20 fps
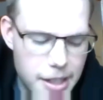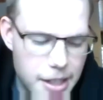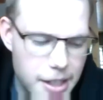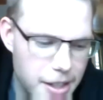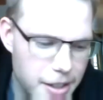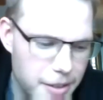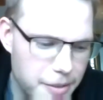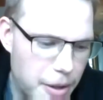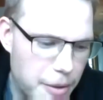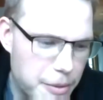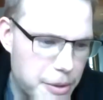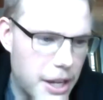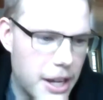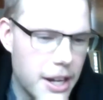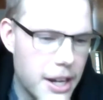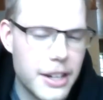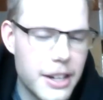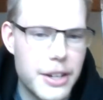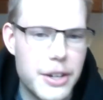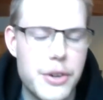I'm
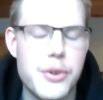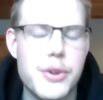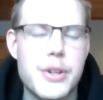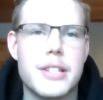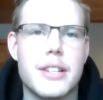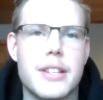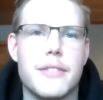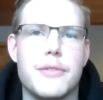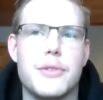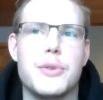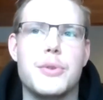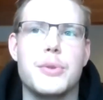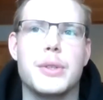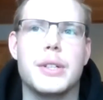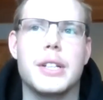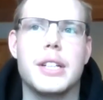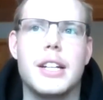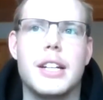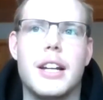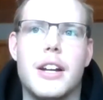kind of curious, have you
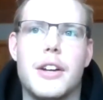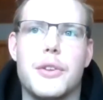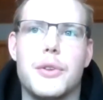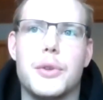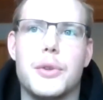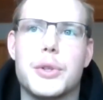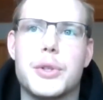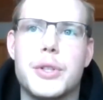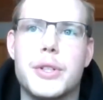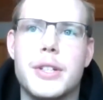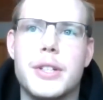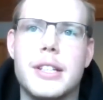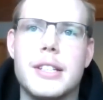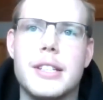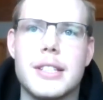learned,